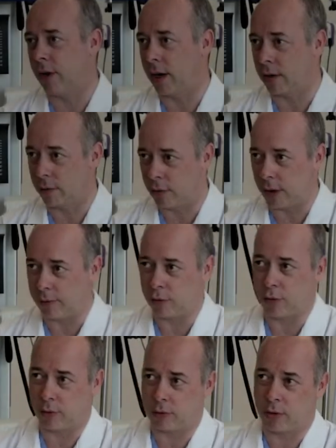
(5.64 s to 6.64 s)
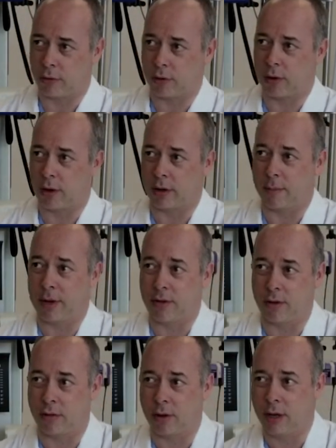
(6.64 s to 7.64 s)
tract travel through a structure called the
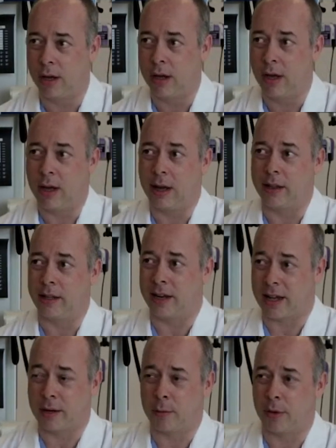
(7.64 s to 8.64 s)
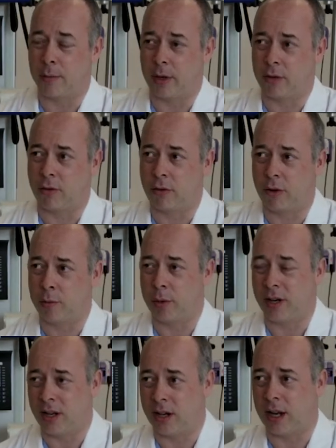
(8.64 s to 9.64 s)
mesentery. And the anatomy of the mesentery has
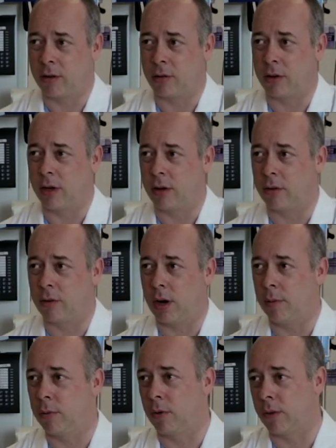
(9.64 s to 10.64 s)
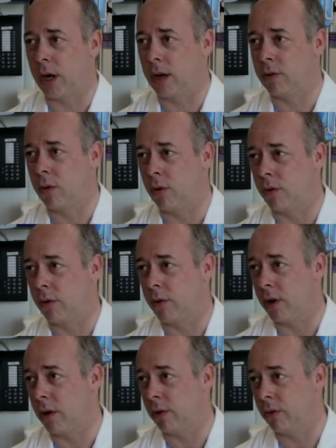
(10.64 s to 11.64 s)
been inaccurately described over the last 100
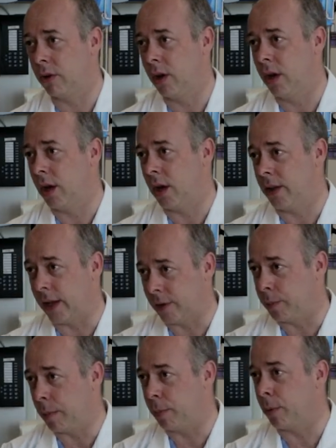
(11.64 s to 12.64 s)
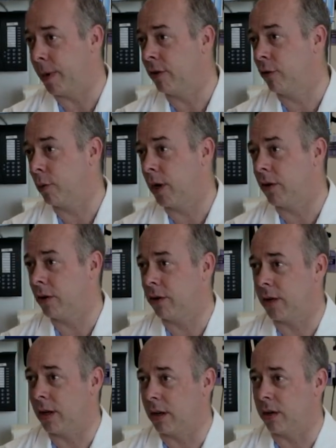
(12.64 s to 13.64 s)
years. And that's been perpetuated
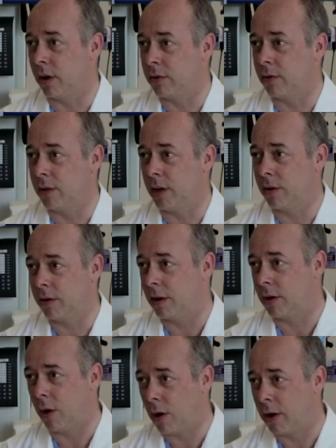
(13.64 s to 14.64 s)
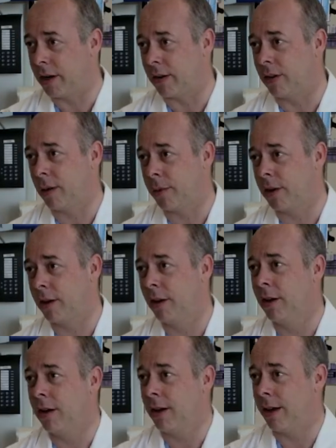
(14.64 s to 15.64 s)
and indoctrinated in all anatomic,
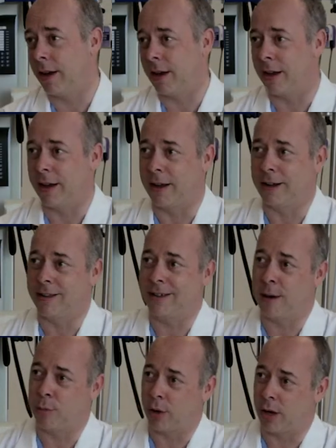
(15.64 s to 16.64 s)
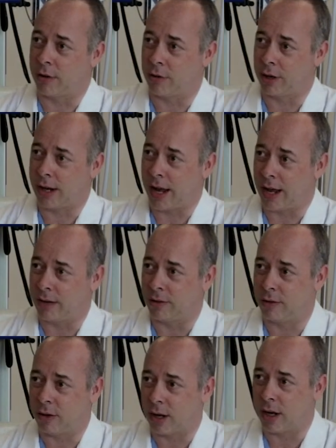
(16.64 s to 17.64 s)
embryologic,
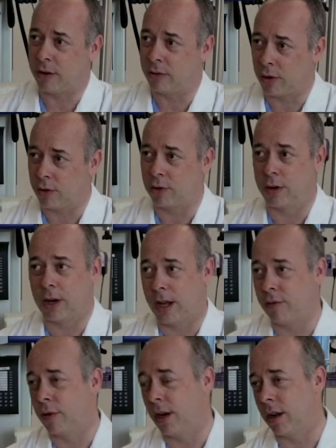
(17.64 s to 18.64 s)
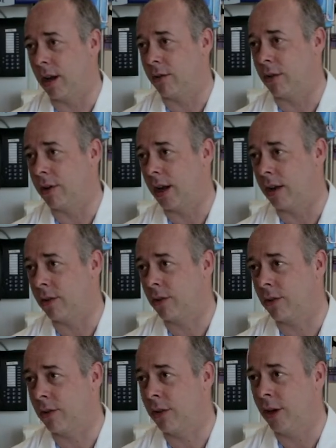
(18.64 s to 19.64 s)
and surgical and radiologic
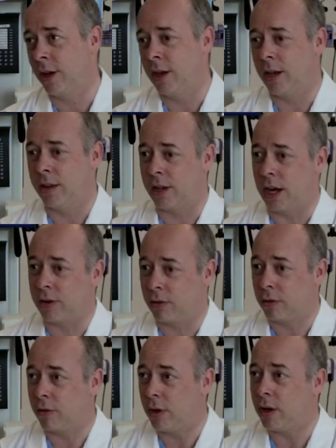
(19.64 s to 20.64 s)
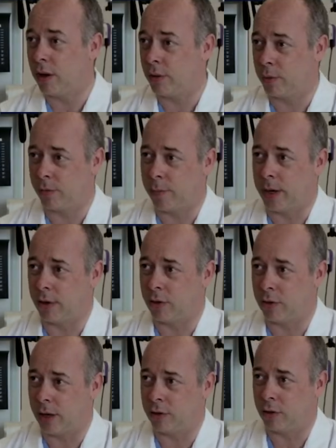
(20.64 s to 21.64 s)
texts. In the last 3 years, we've managed
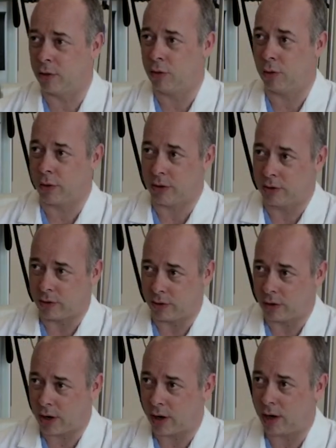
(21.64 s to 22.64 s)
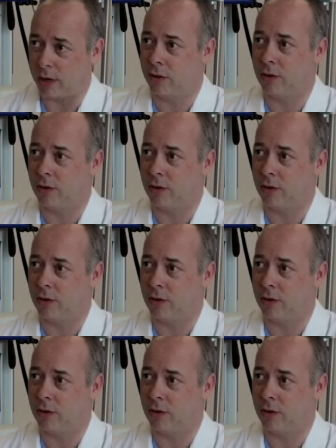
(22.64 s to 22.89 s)
to actually show that's entirely